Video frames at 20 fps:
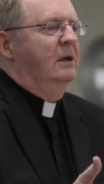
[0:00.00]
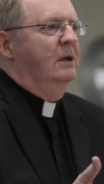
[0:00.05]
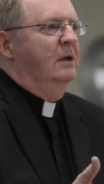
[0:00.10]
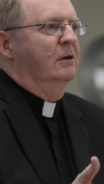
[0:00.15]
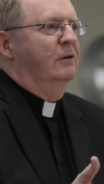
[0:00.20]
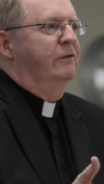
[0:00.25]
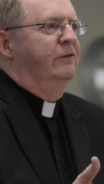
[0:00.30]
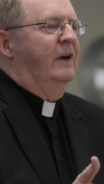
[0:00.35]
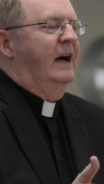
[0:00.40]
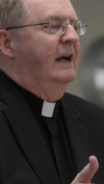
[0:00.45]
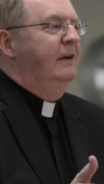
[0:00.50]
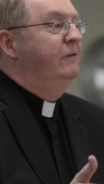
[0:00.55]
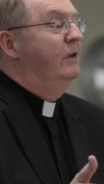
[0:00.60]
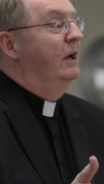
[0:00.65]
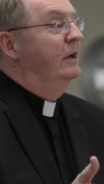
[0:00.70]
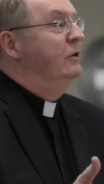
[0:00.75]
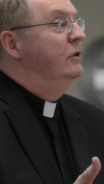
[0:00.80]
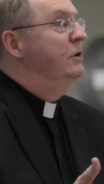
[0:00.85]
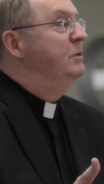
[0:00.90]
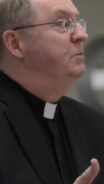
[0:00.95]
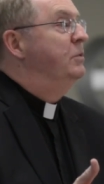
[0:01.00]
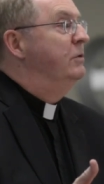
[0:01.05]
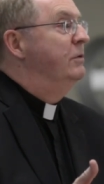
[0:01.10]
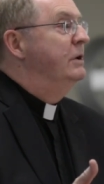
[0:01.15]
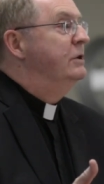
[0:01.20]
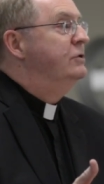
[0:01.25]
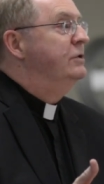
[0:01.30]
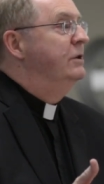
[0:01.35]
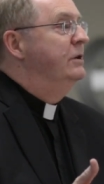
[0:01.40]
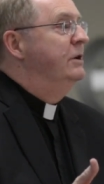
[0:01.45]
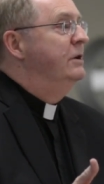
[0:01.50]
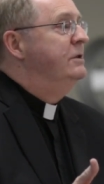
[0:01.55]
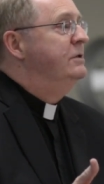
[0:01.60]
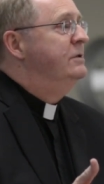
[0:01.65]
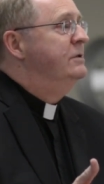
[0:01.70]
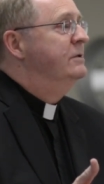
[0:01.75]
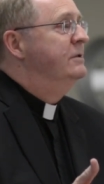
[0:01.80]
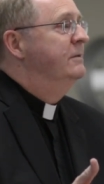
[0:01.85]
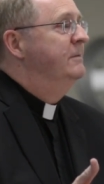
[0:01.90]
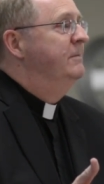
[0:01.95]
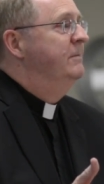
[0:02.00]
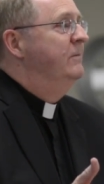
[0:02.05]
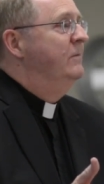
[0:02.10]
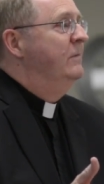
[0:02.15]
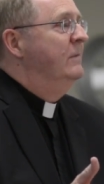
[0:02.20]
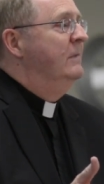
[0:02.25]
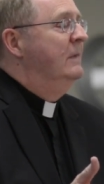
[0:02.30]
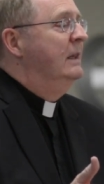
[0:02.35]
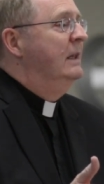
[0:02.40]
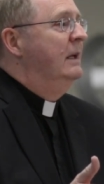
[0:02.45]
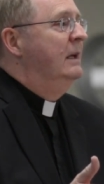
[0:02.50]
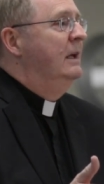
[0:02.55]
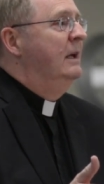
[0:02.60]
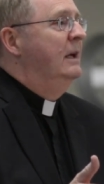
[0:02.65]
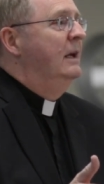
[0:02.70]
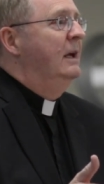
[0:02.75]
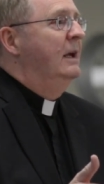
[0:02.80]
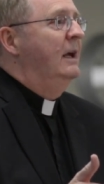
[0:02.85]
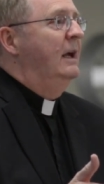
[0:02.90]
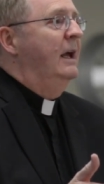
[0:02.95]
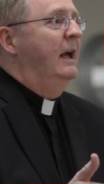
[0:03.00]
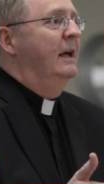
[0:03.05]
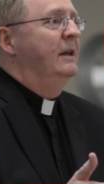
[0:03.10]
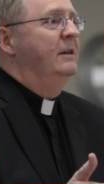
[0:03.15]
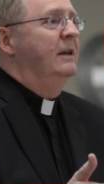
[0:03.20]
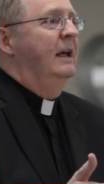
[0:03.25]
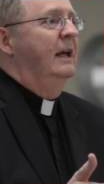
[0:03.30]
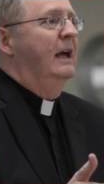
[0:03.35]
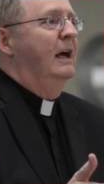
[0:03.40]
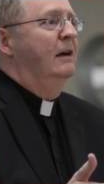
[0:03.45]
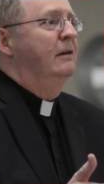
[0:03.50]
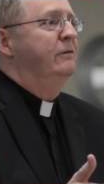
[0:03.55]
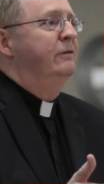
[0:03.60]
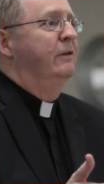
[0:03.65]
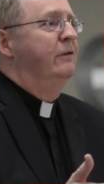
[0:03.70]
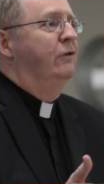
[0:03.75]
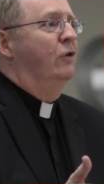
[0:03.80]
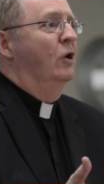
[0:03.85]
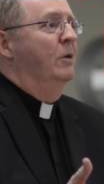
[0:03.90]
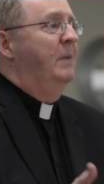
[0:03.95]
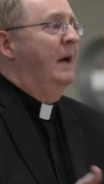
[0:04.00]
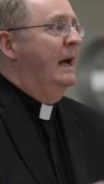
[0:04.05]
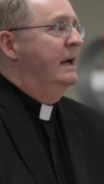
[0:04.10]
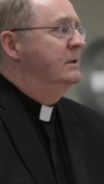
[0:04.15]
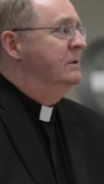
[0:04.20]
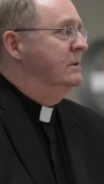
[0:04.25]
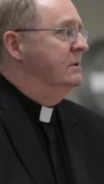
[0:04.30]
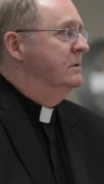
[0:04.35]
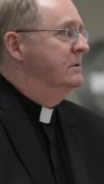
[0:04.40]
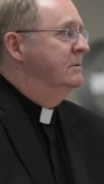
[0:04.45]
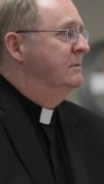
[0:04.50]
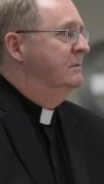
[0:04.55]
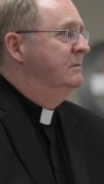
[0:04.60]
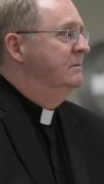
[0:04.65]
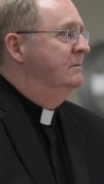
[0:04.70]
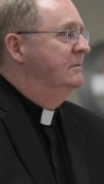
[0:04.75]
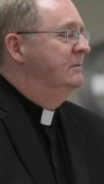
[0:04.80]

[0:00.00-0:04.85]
500 parishioners, and they have 4 Masses.